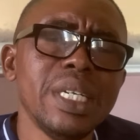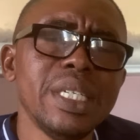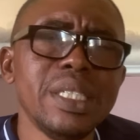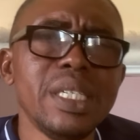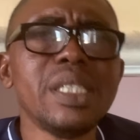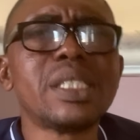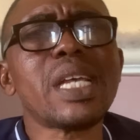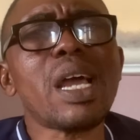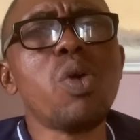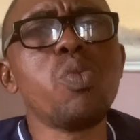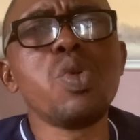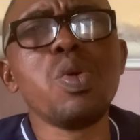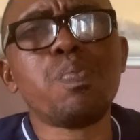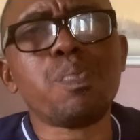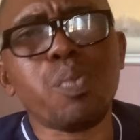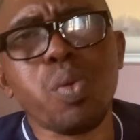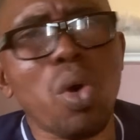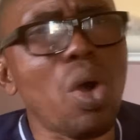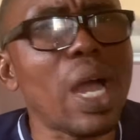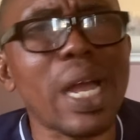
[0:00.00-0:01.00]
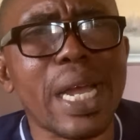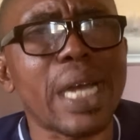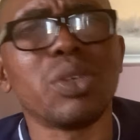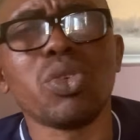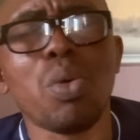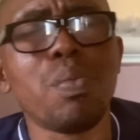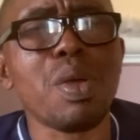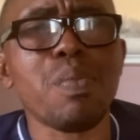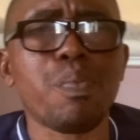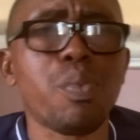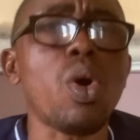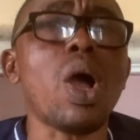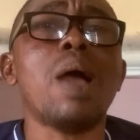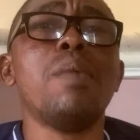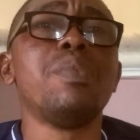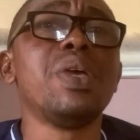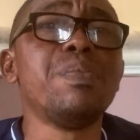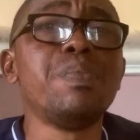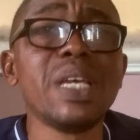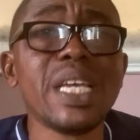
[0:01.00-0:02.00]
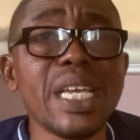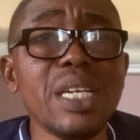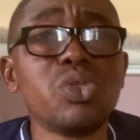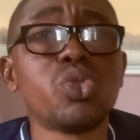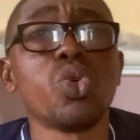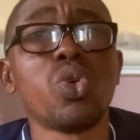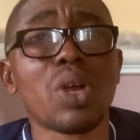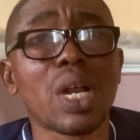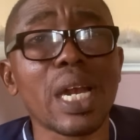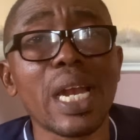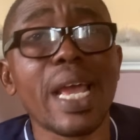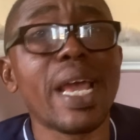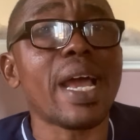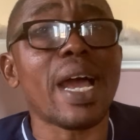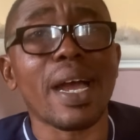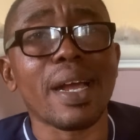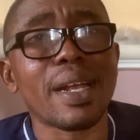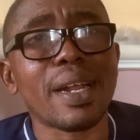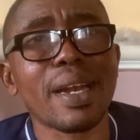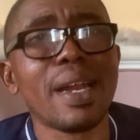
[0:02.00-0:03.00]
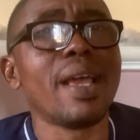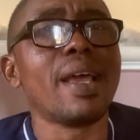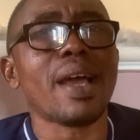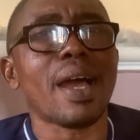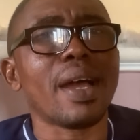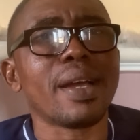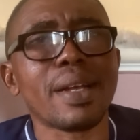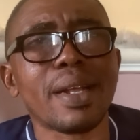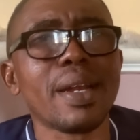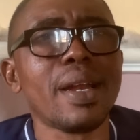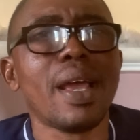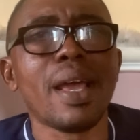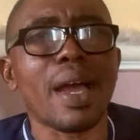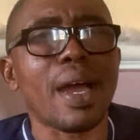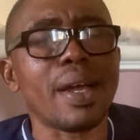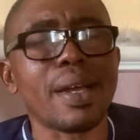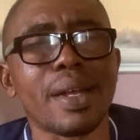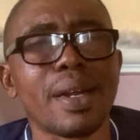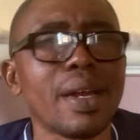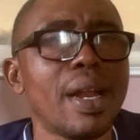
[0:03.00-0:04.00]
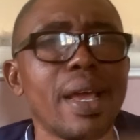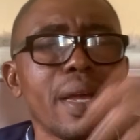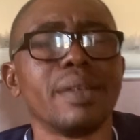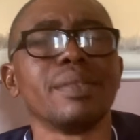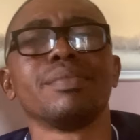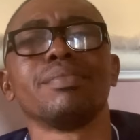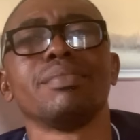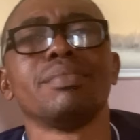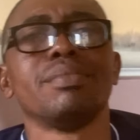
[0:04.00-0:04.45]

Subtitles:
They said, I'll be poor, I cannot be poor. And he began to clear and clear and clear and clear.